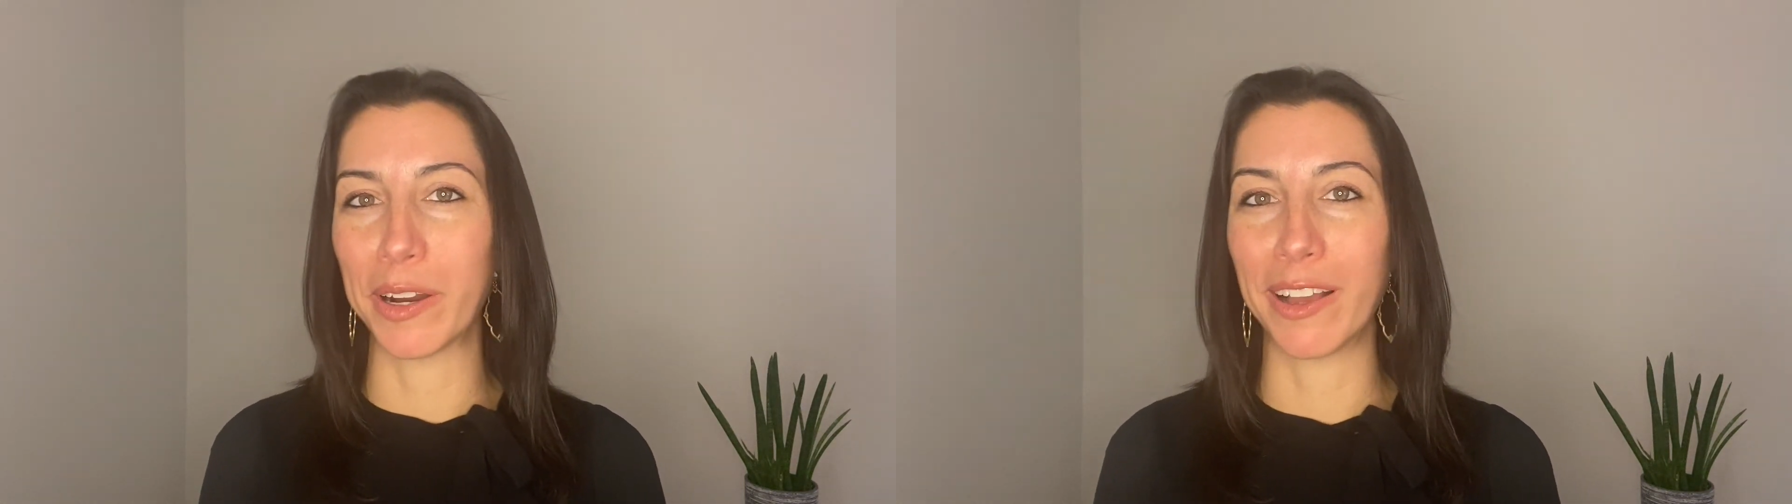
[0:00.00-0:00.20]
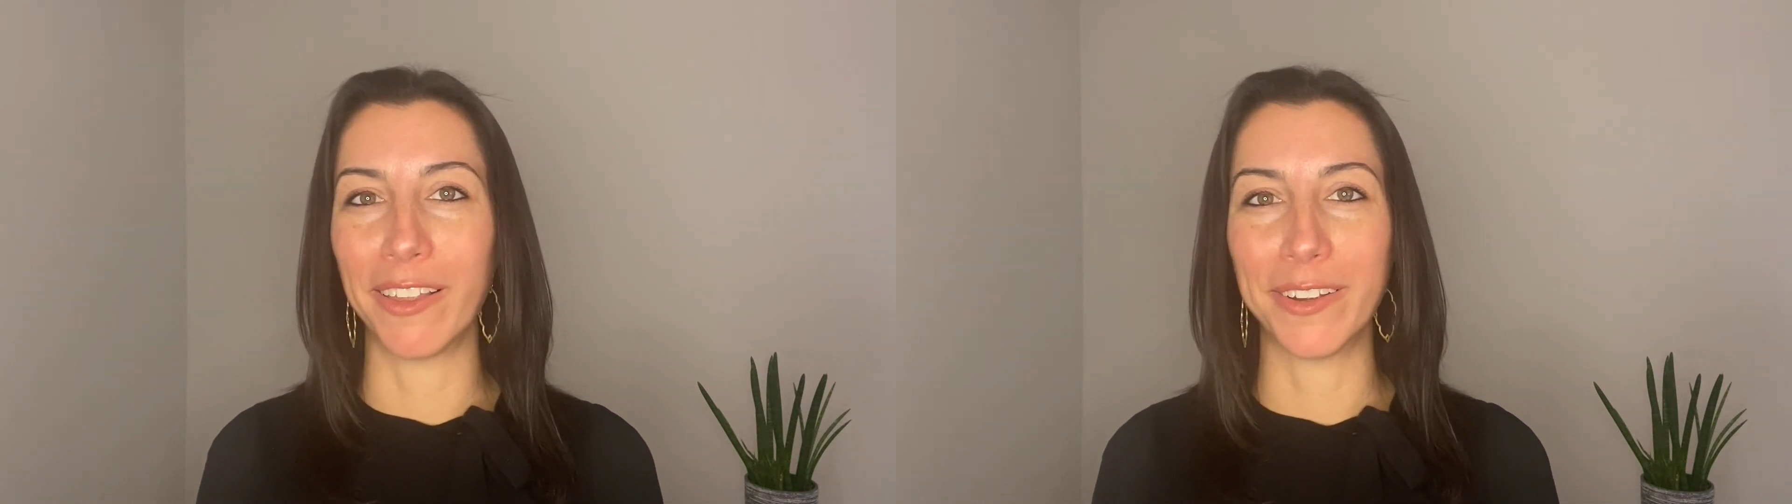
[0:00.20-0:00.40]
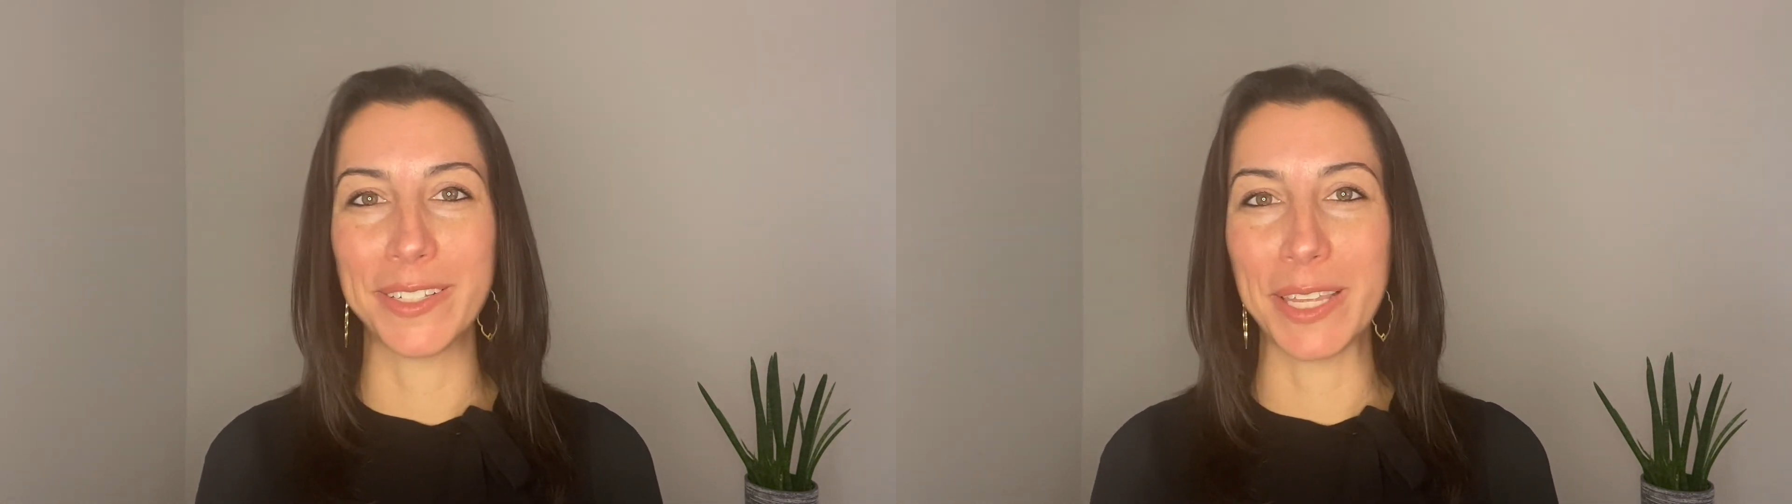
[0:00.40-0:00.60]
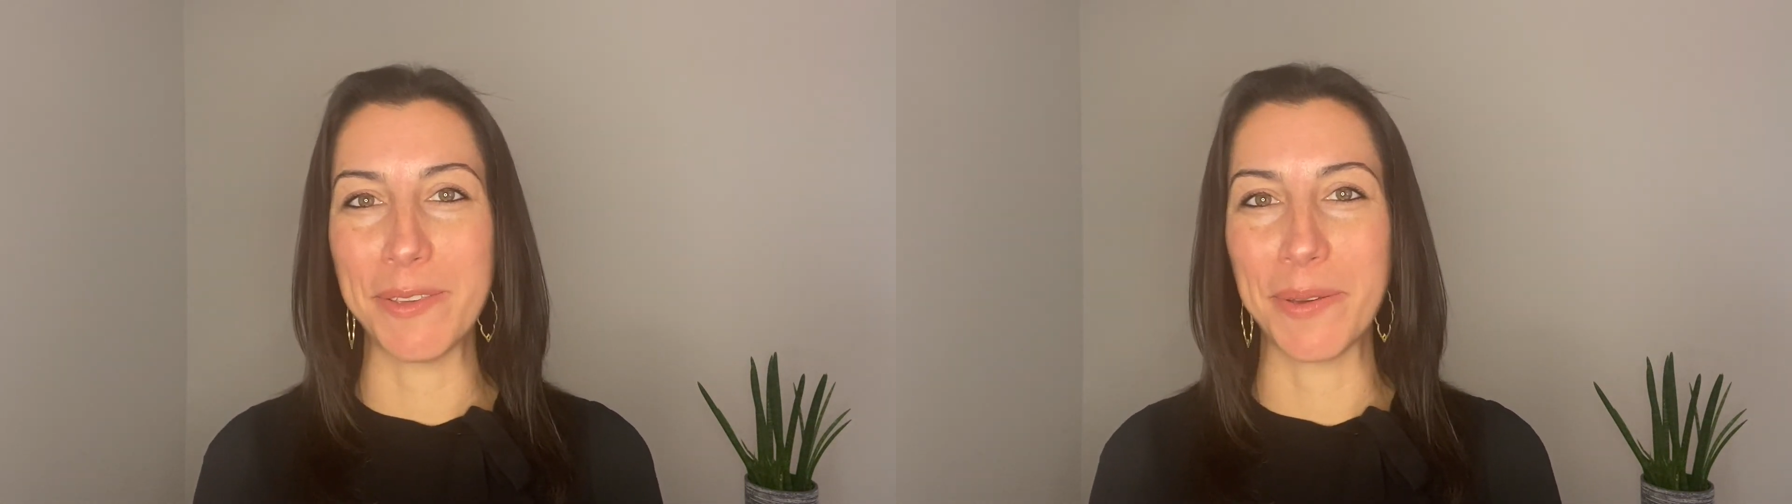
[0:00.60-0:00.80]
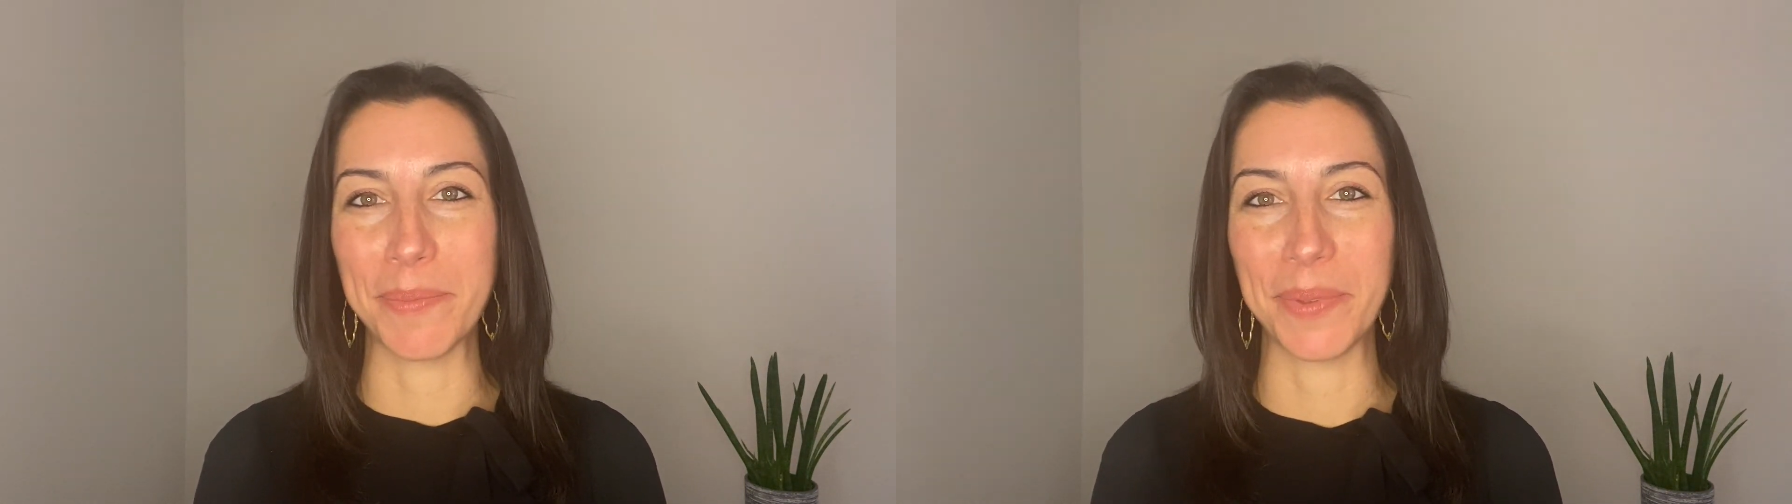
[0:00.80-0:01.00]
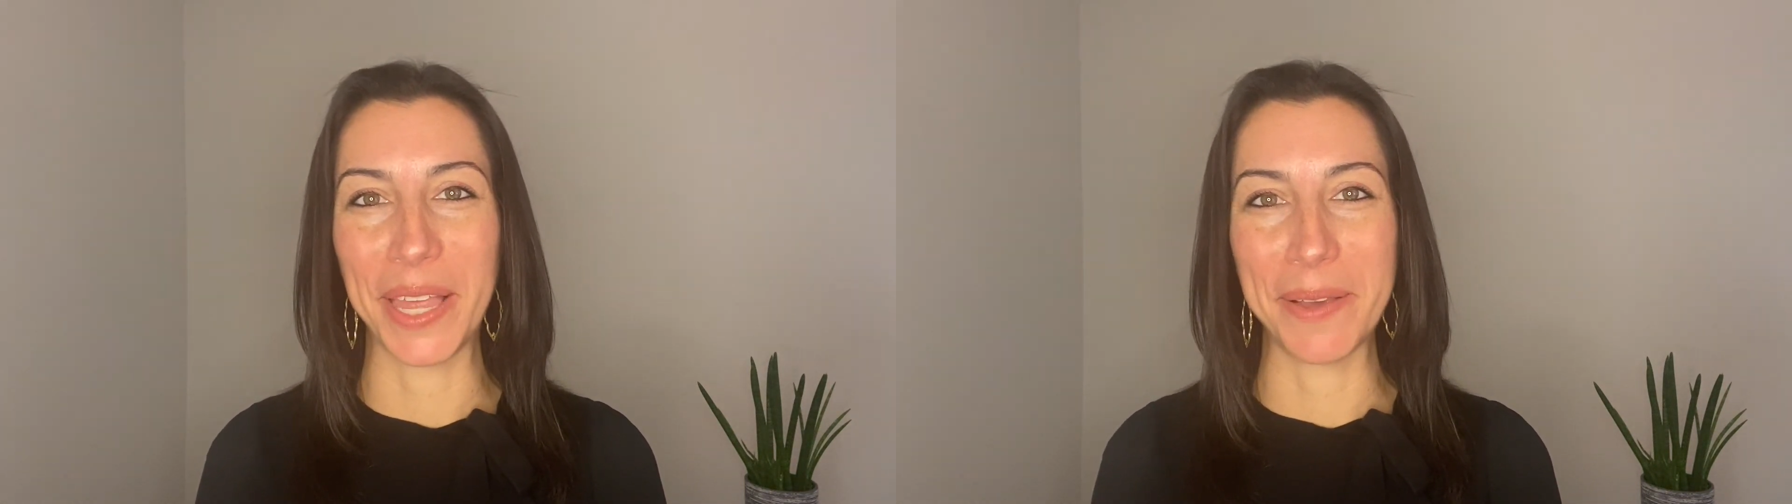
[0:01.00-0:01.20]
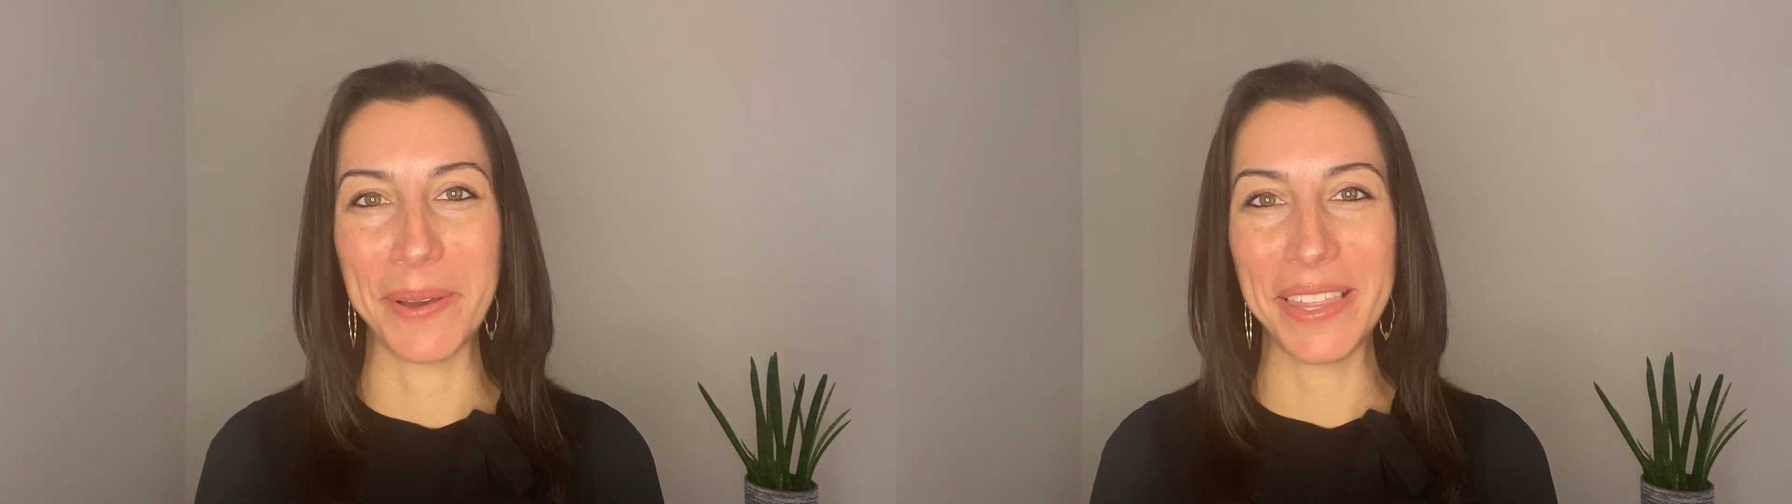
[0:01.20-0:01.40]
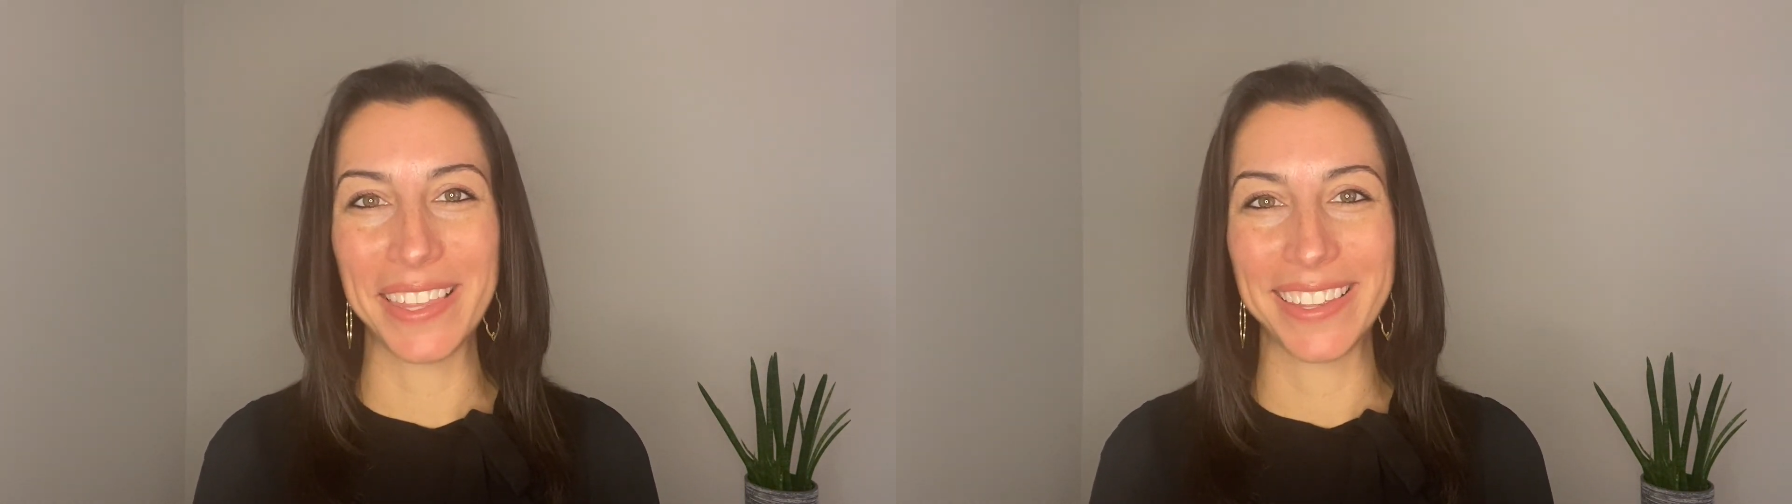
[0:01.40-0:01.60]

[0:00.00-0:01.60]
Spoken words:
colors that you can play with,